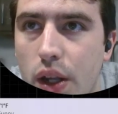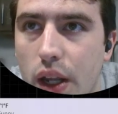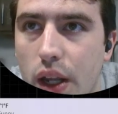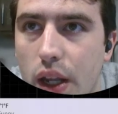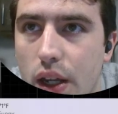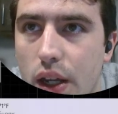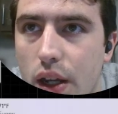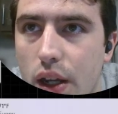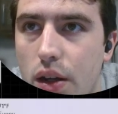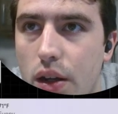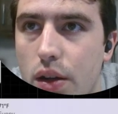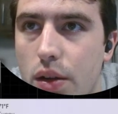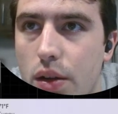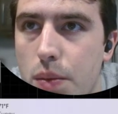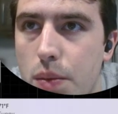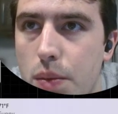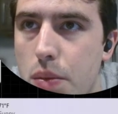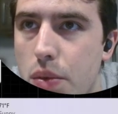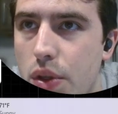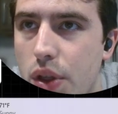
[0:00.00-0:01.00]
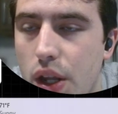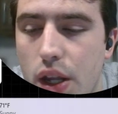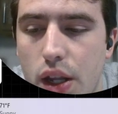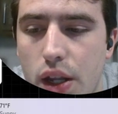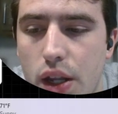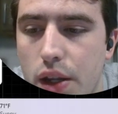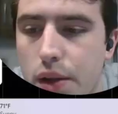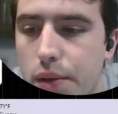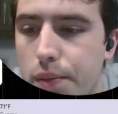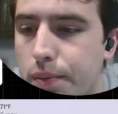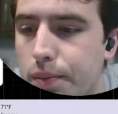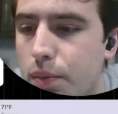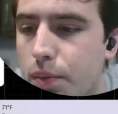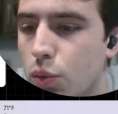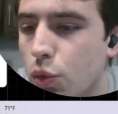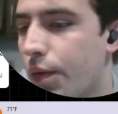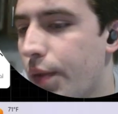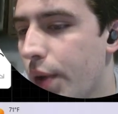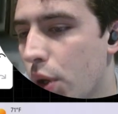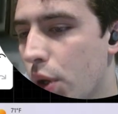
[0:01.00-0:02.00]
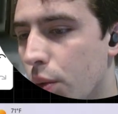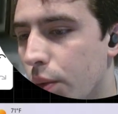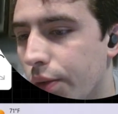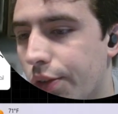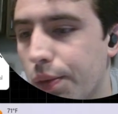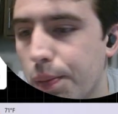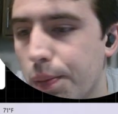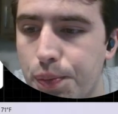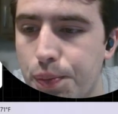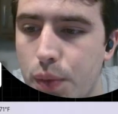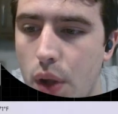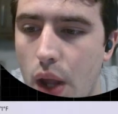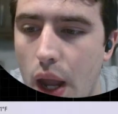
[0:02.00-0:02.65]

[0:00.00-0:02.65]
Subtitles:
in the reviews.